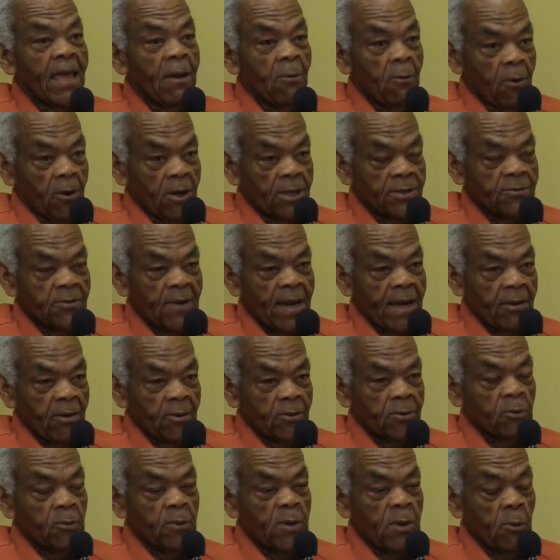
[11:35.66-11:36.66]
It was, right,
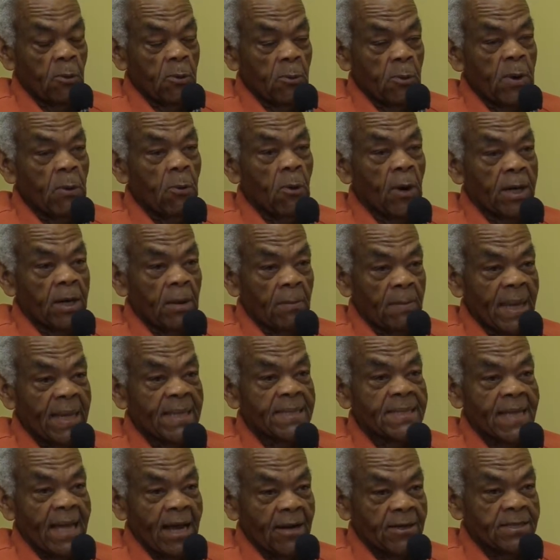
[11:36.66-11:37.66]
because we were one of the
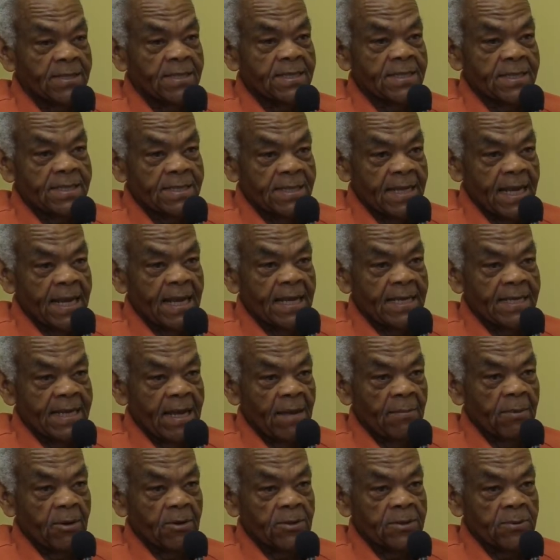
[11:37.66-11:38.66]
biggest counties in the state at the
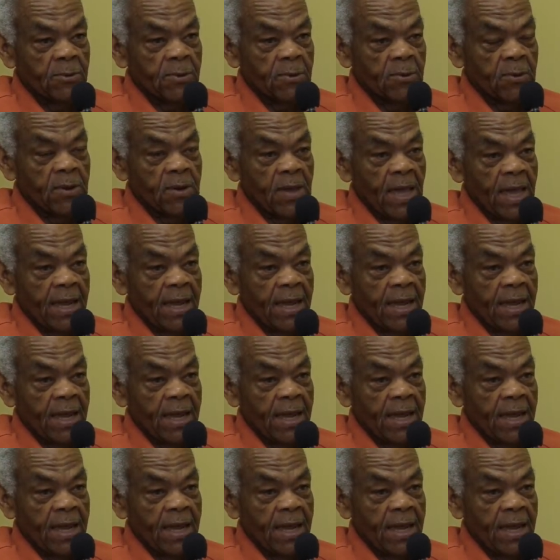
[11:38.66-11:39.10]
time, because we